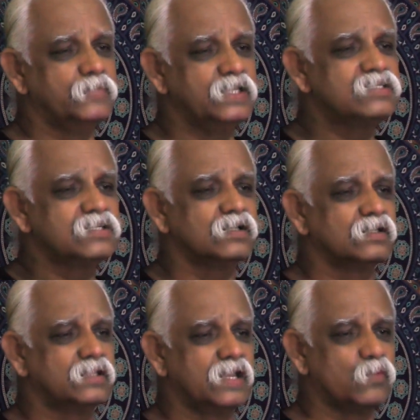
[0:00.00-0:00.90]

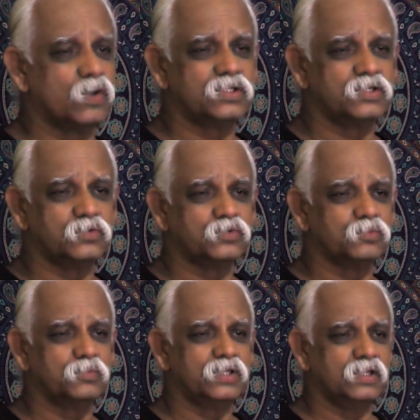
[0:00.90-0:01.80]
internal. They want you
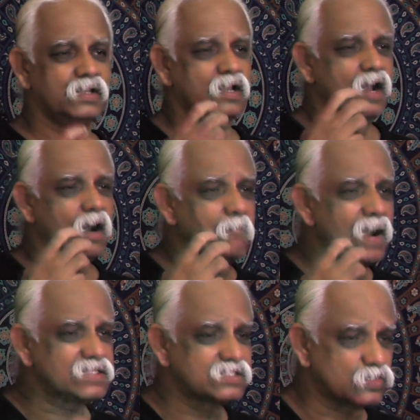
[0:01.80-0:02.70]
to be a
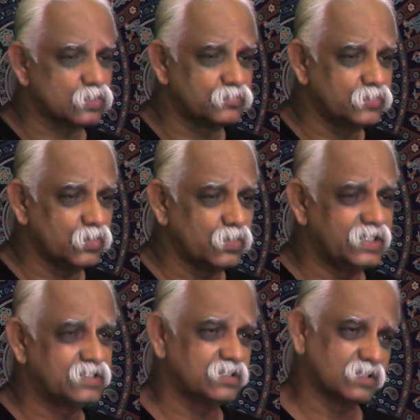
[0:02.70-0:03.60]
master of your
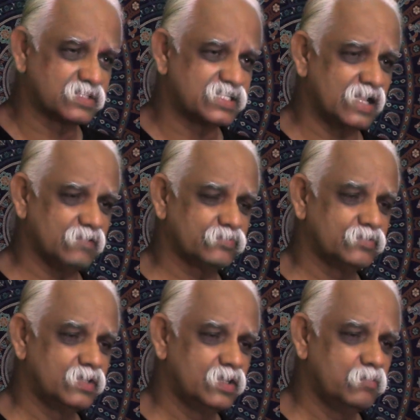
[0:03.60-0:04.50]
internal self,
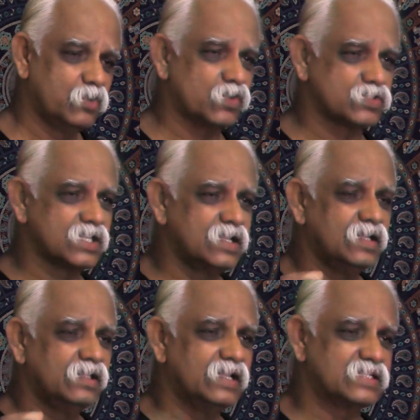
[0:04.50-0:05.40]
because
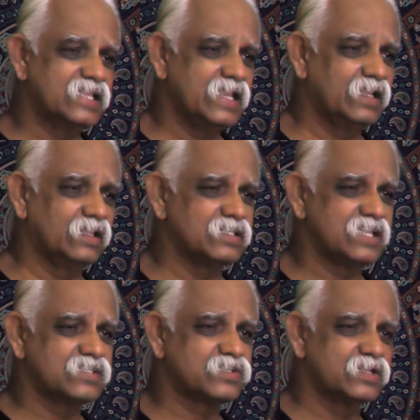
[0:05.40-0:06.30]
they're saying the
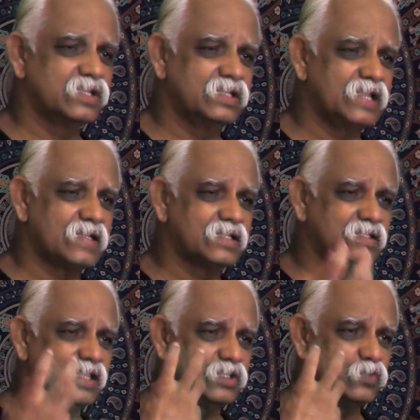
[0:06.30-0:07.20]
sensory
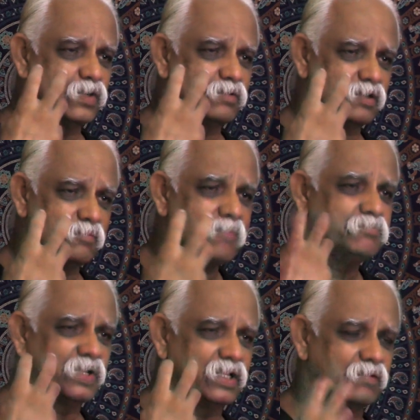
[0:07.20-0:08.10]
data that you are
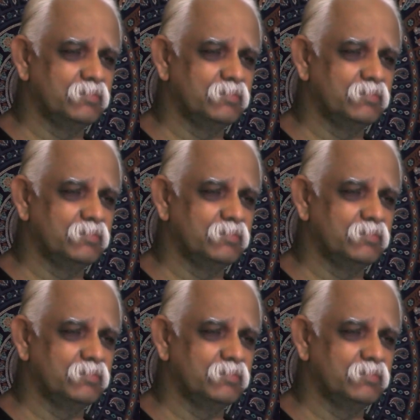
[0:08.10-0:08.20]
remembering